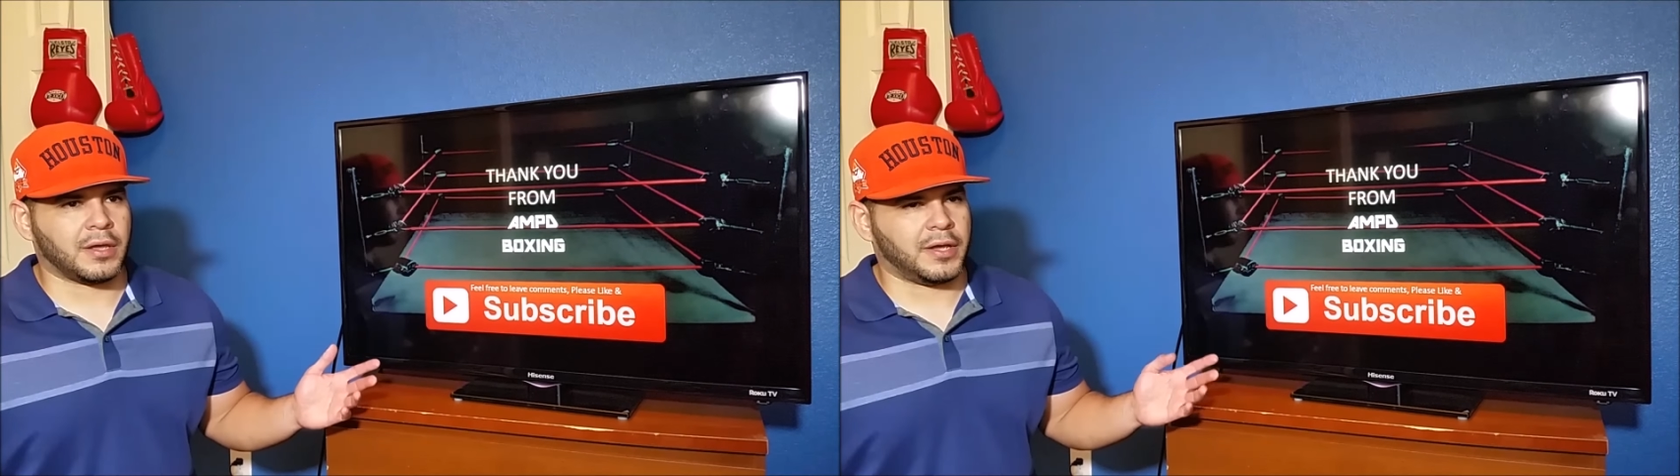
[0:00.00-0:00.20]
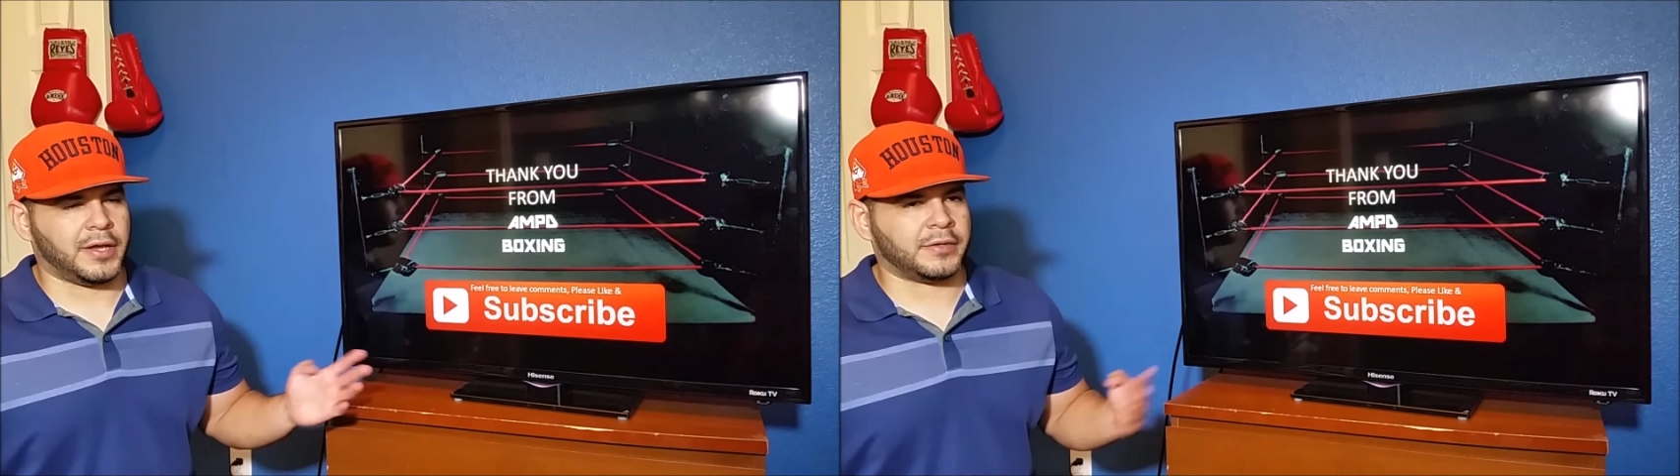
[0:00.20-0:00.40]

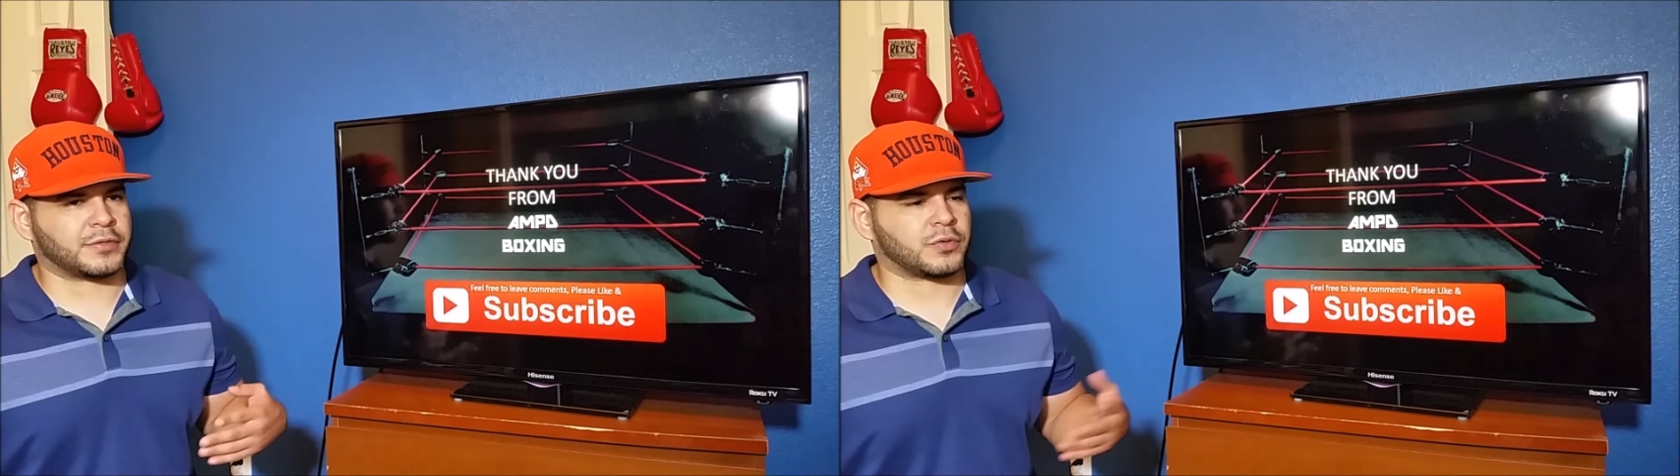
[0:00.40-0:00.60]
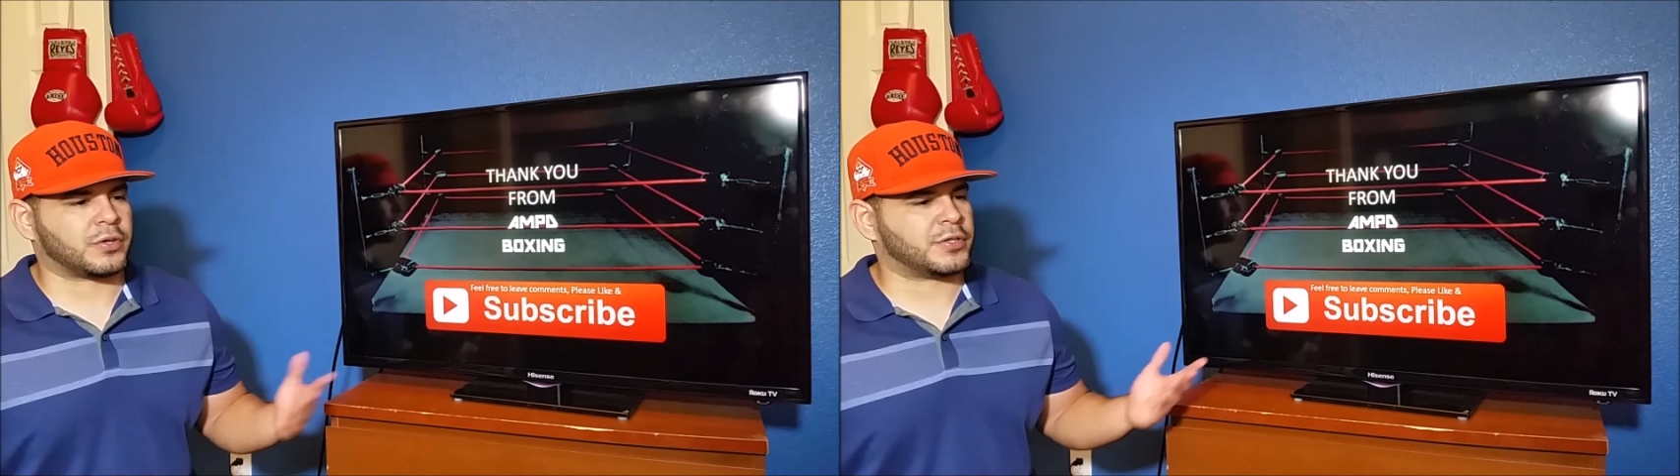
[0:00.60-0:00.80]
And your
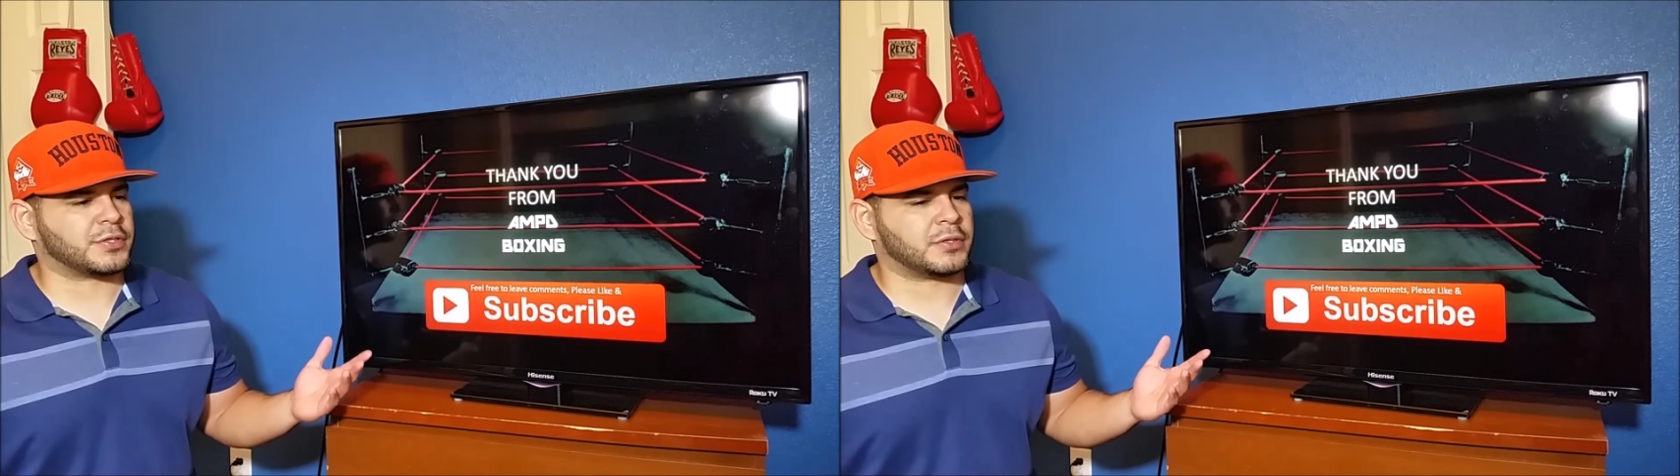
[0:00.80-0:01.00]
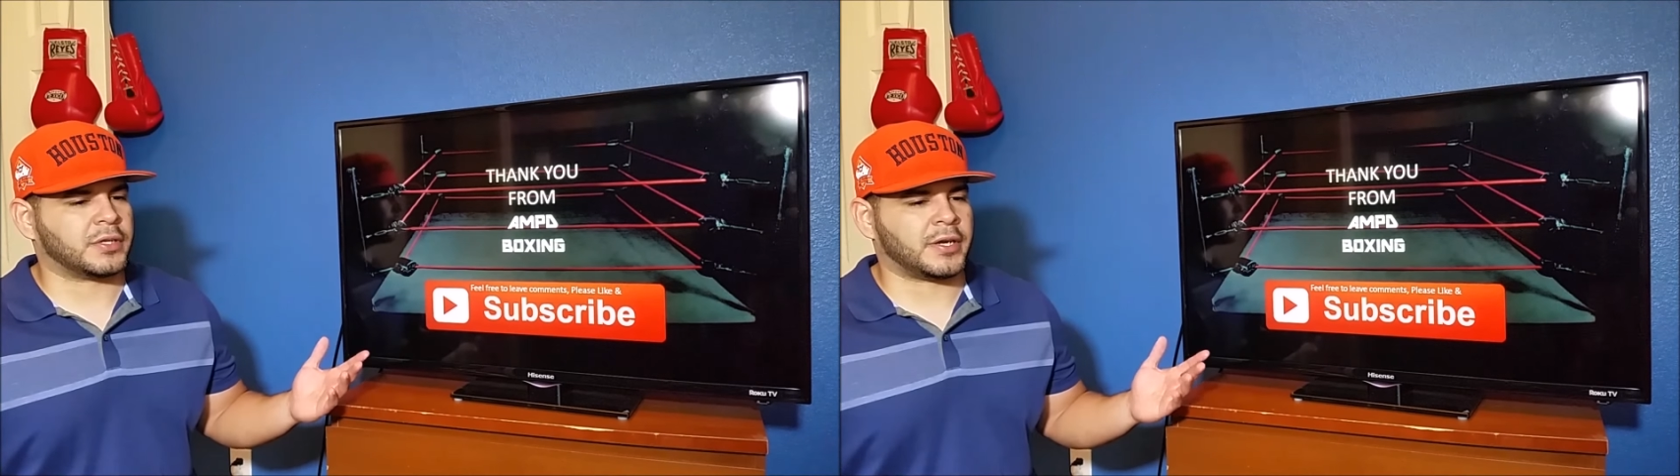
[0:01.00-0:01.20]

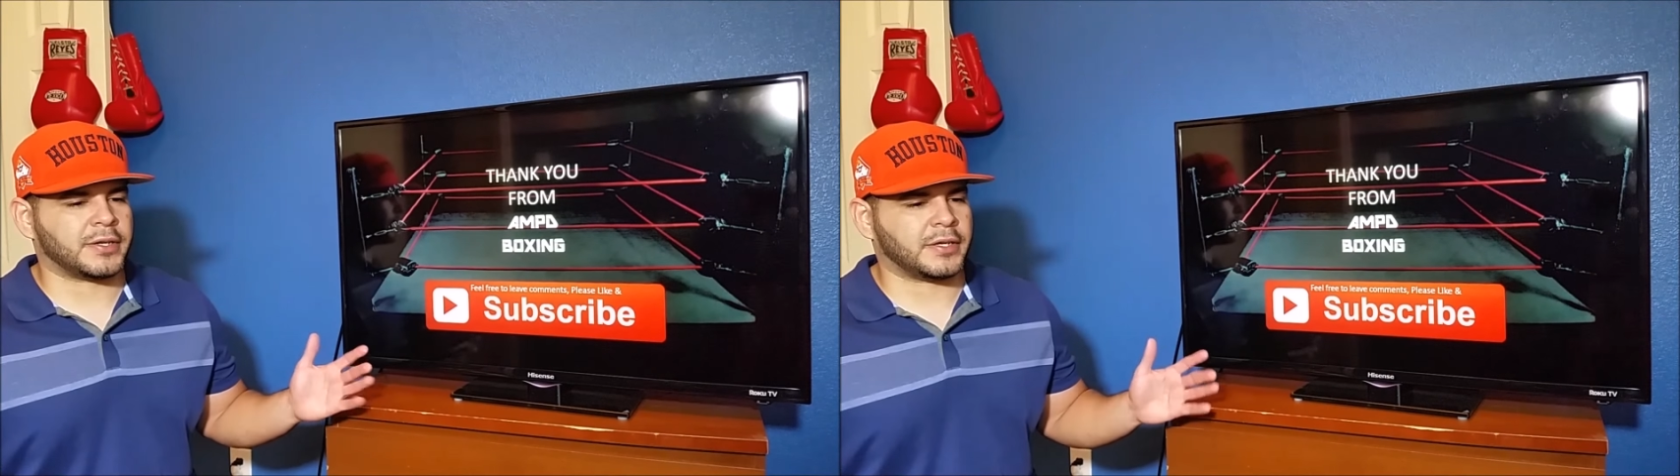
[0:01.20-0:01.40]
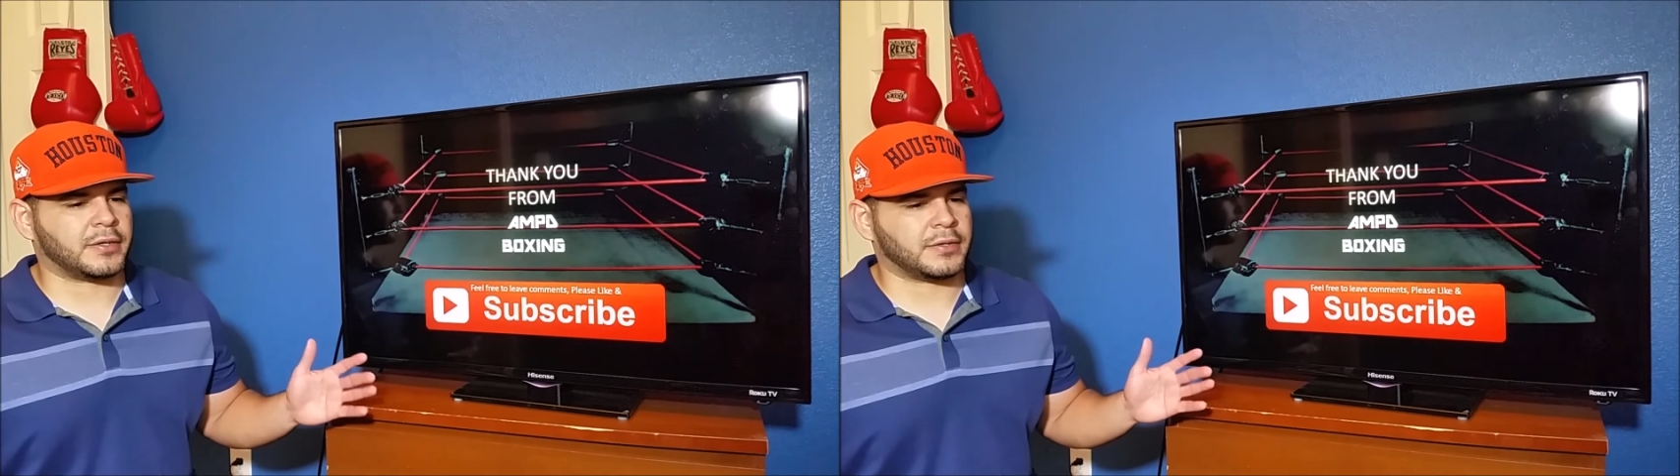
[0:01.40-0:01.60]
scorecards could have
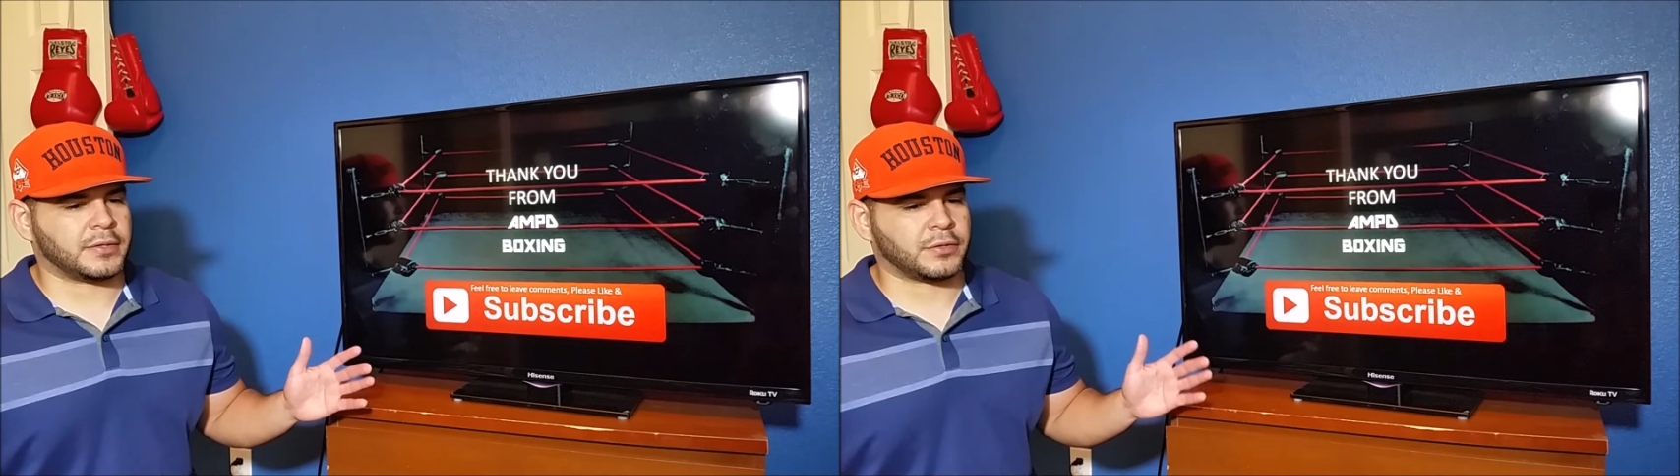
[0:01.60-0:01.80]
gone.